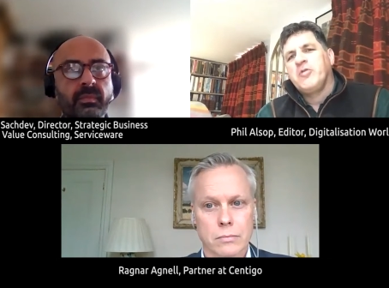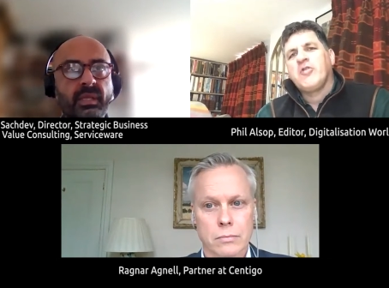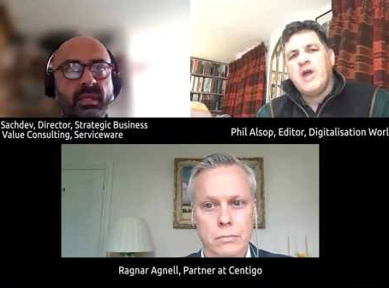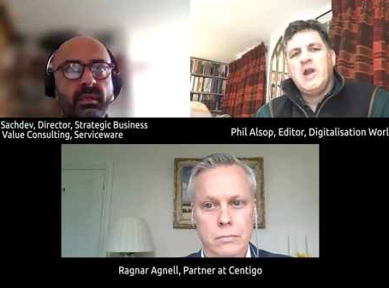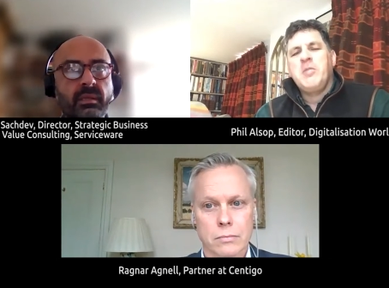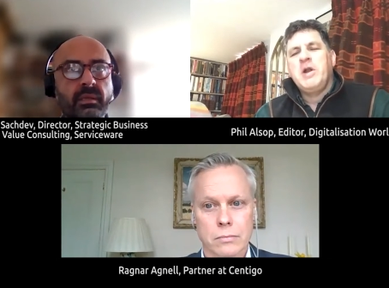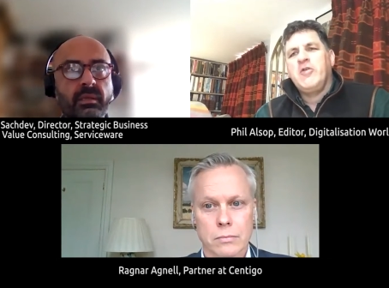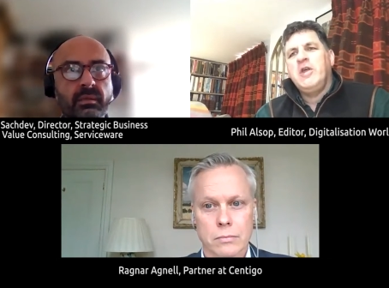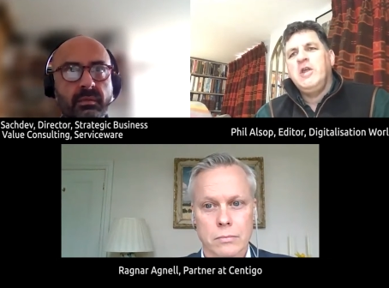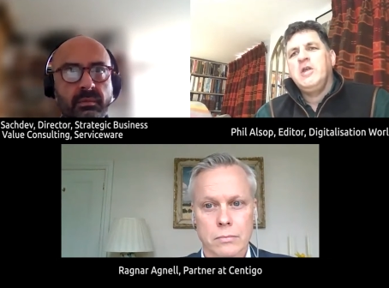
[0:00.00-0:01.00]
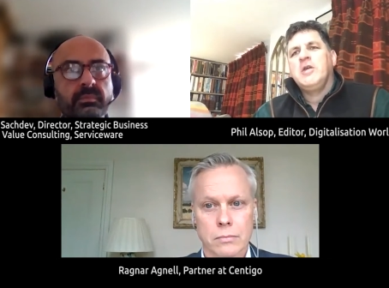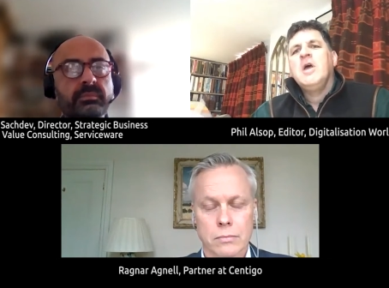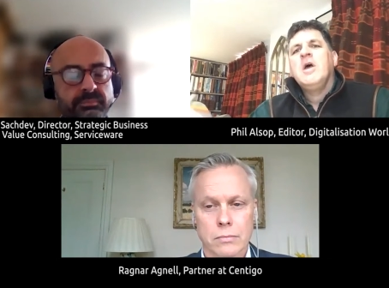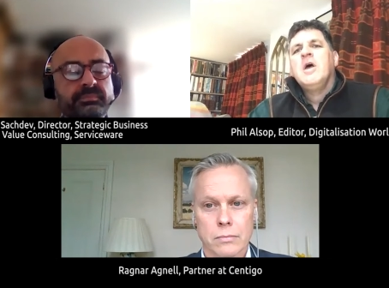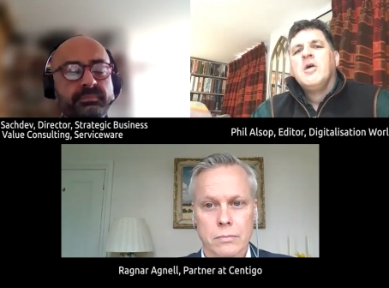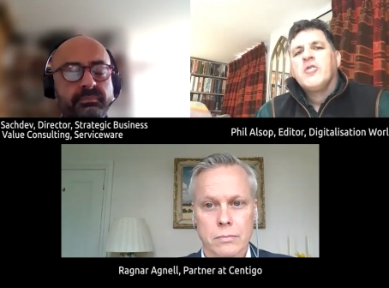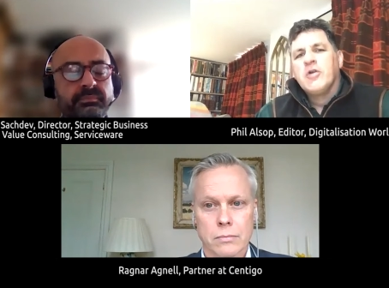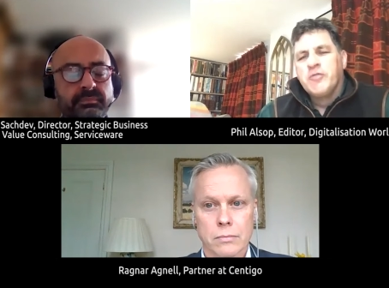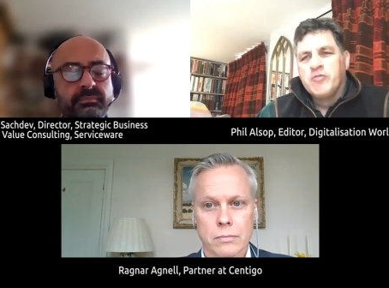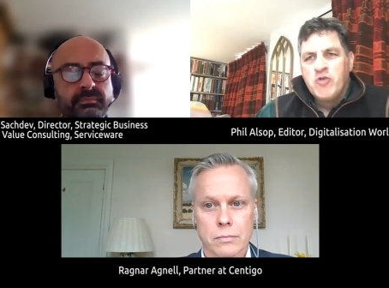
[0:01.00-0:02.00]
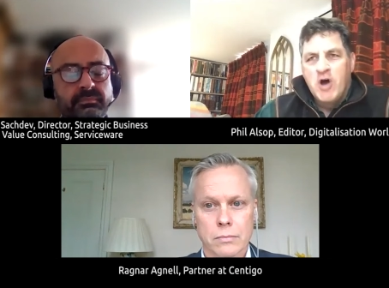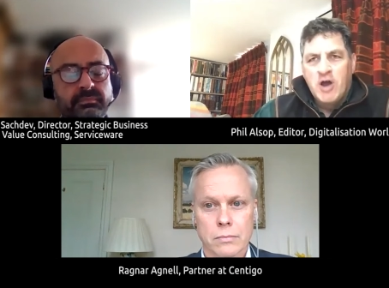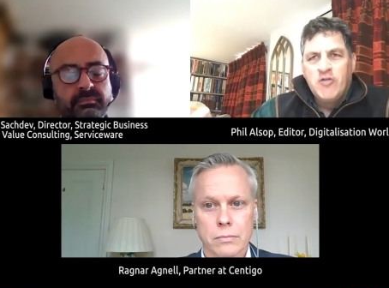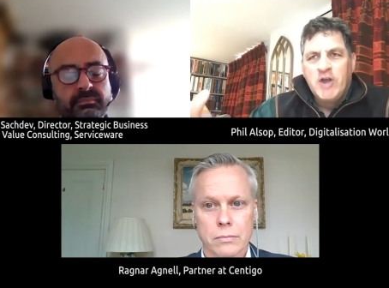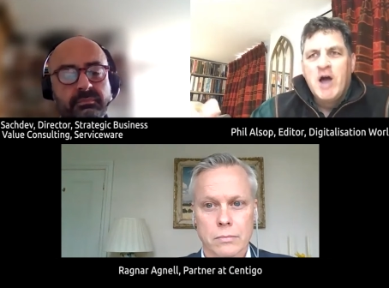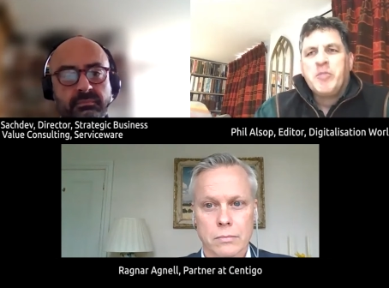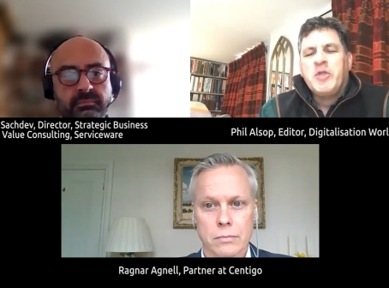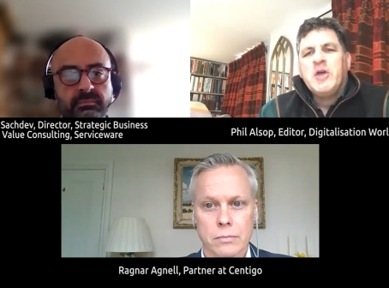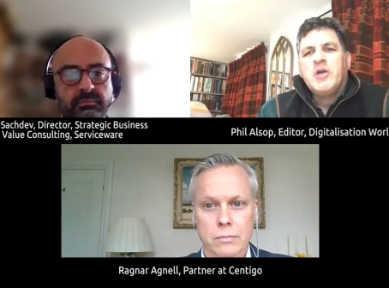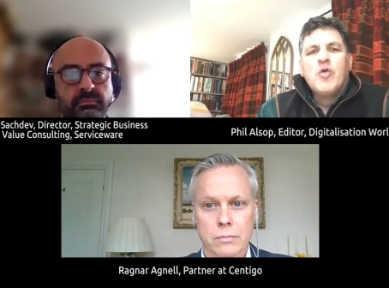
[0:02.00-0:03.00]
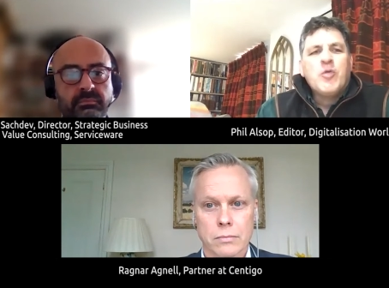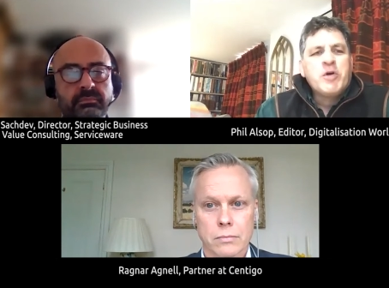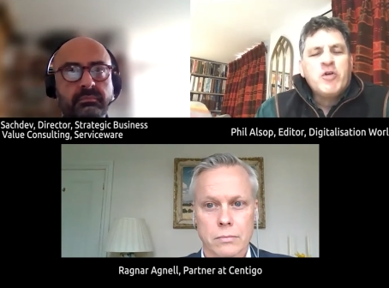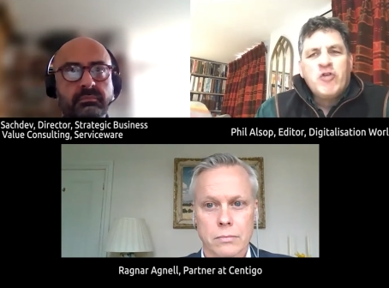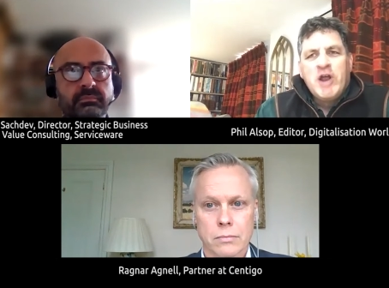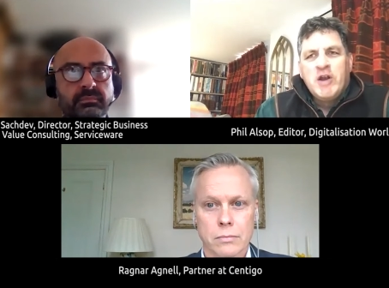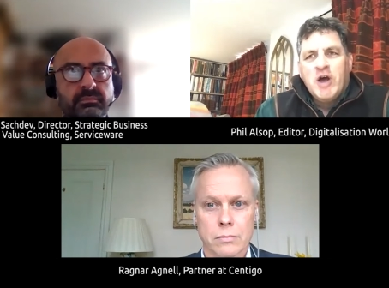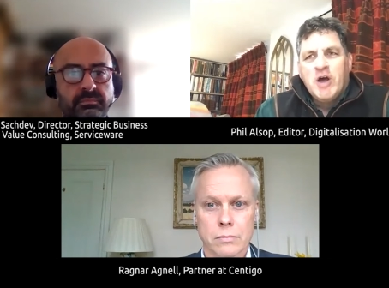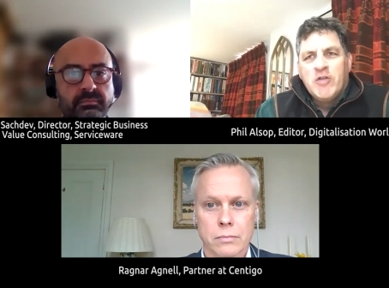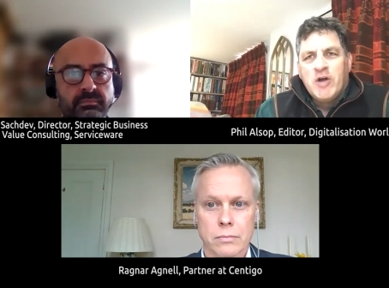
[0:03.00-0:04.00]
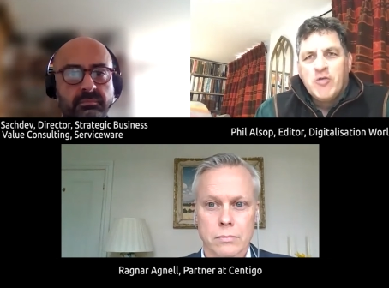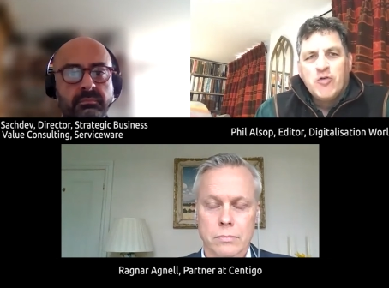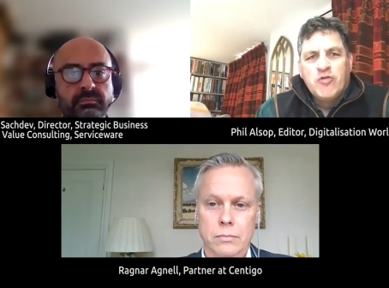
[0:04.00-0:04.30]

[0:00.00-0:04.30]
Speaker 1: sustainability sort of rising up the corporate agenda. We're